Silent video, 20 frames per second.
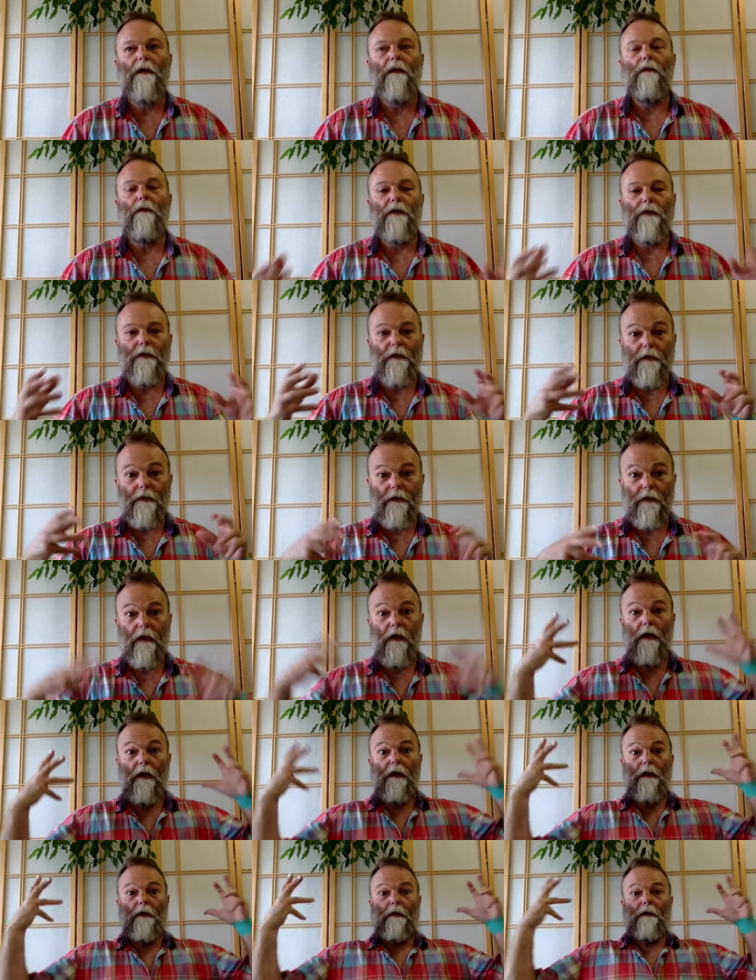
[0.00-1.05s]
which in
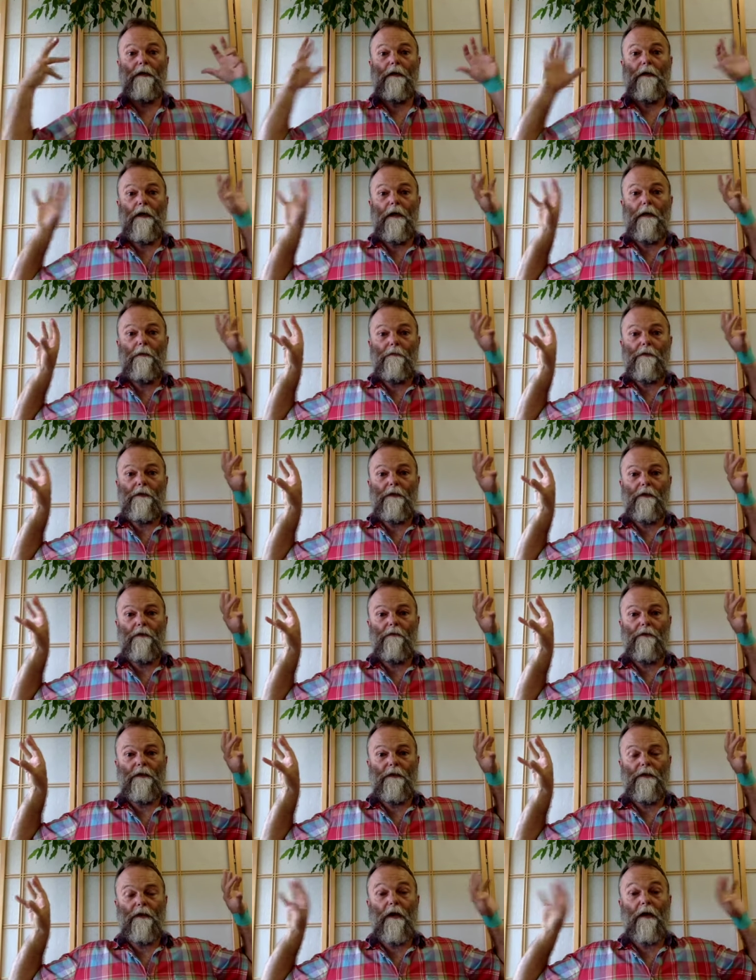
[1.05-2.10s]
turn keeps you
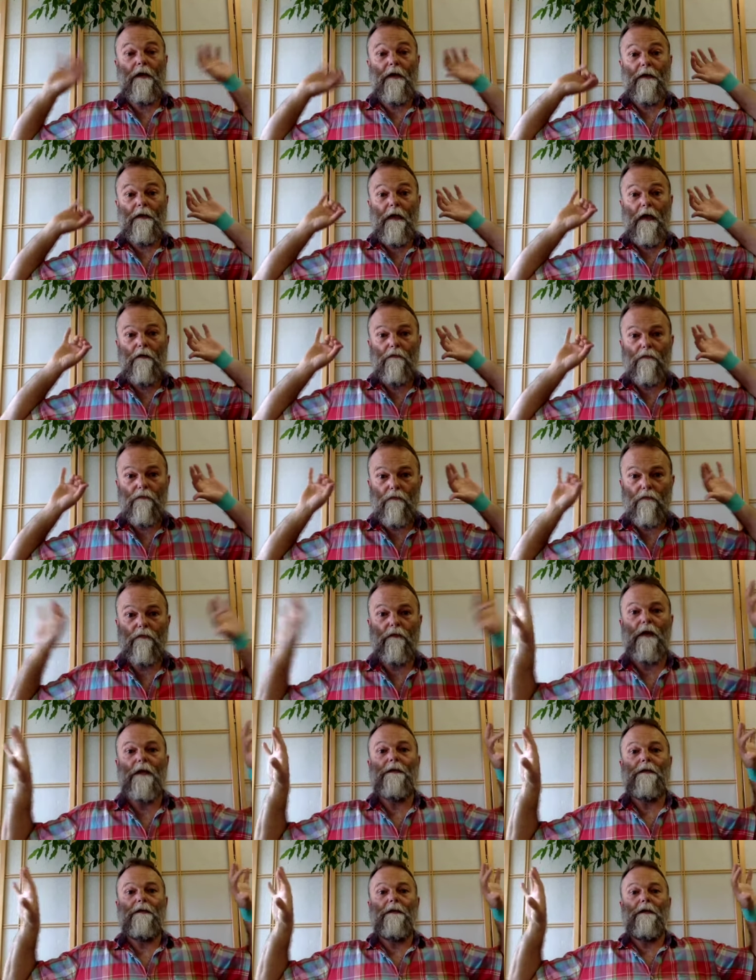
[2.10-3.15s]
stuck in that
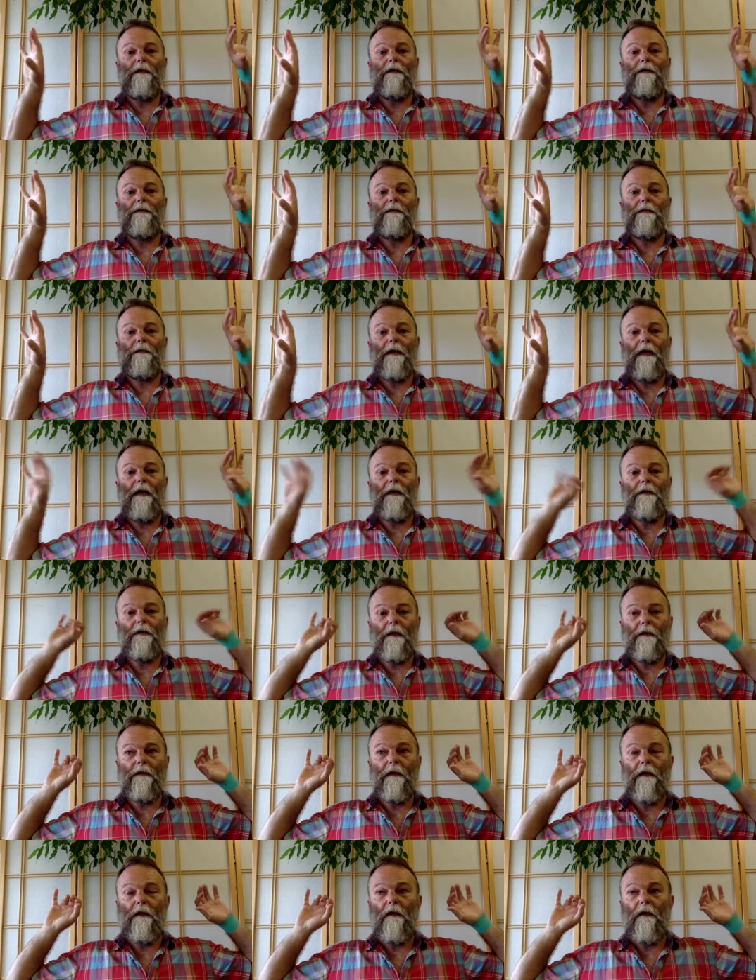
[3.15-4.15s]
red alert state, that